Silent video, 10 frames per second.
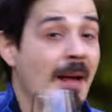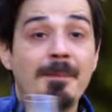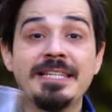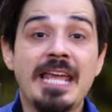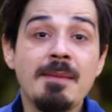
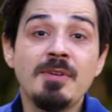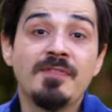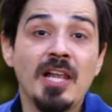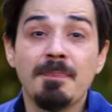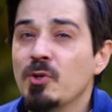But game
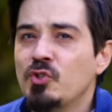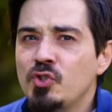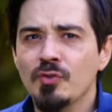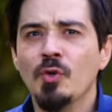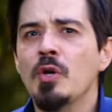developers
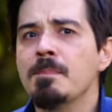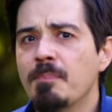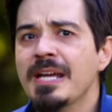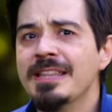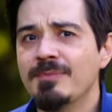just couldn't bring